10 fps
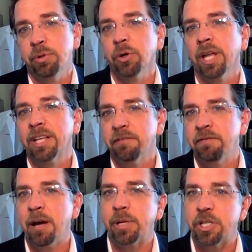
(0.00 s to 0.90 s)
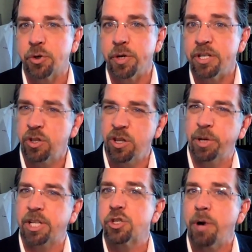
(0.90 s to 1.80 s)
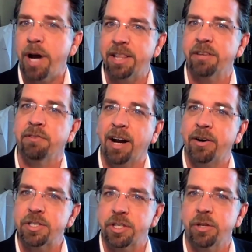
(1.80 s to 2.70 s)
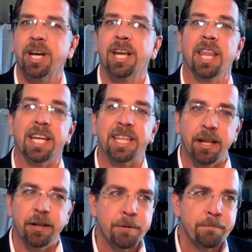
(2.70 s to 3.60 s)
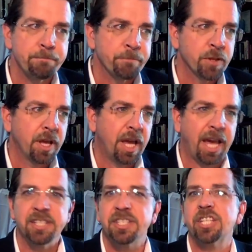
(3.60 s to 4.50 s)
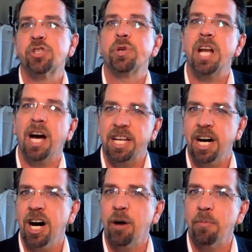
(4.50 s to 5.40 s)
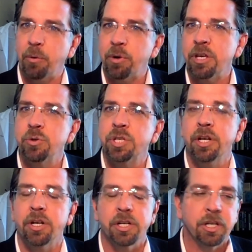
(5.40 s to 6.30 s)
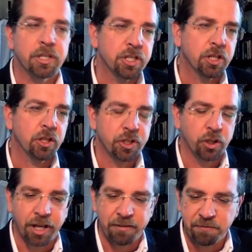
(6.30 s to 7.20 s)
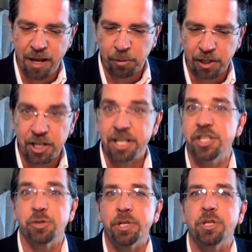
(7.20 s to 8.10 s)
to build like the family tree so that we can track the virus, kind of like that ancestry.com that we use here to look at family lineages.